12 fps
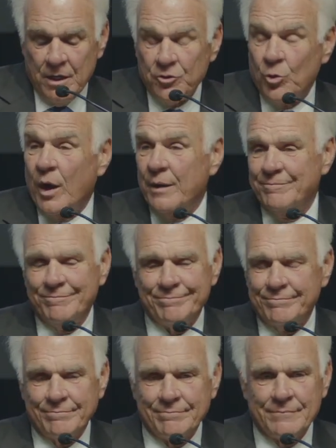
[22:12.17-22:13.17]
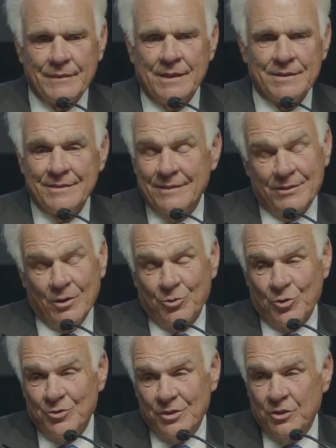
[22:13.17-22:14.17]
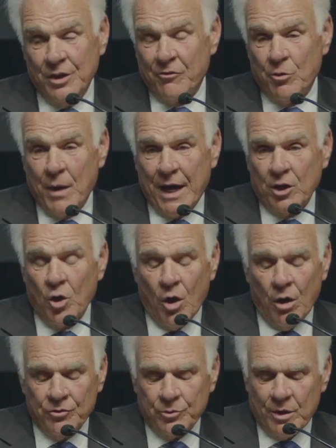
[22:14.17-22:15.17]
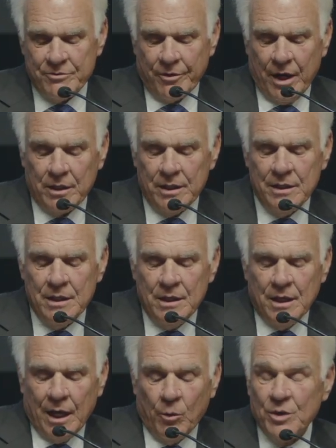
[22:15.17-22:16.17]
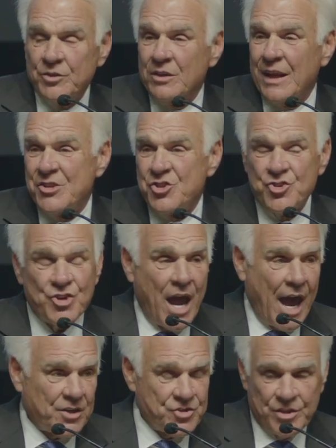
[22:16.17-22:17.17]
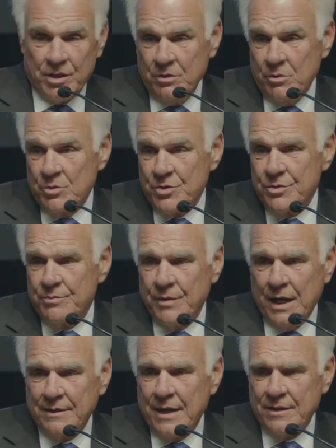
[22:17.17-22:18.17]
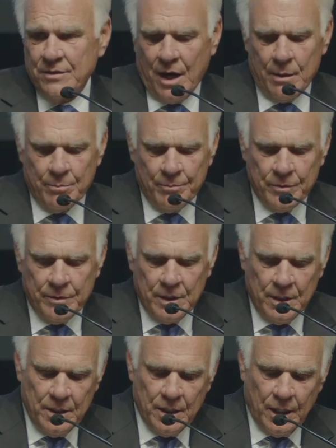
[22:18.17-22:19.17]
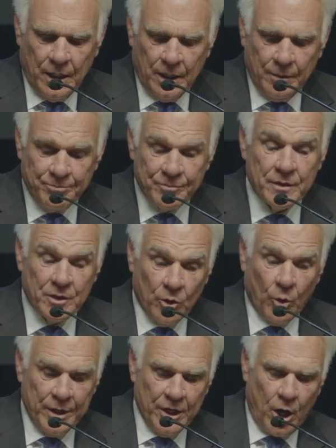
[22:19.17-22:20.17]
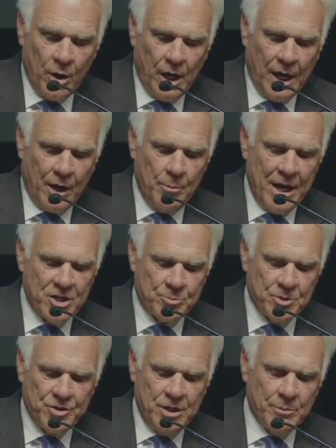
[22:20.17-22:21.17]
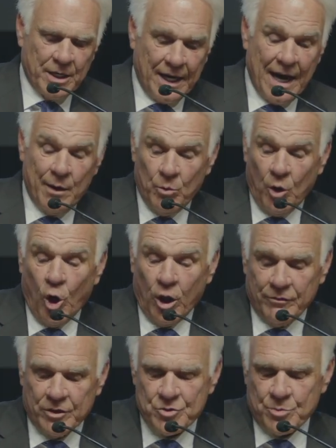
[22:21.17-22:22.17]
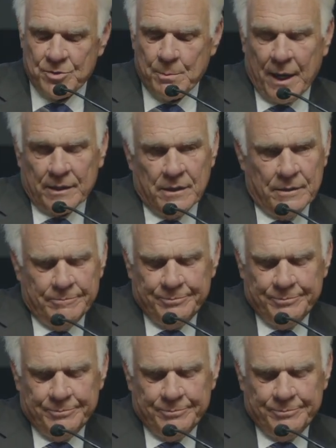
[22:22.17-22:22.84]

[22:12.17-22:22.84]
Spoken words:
So those are never my calls, quite frankly. I went to Les Jackson, who was at that time, on our management team, and a guy all of us respected.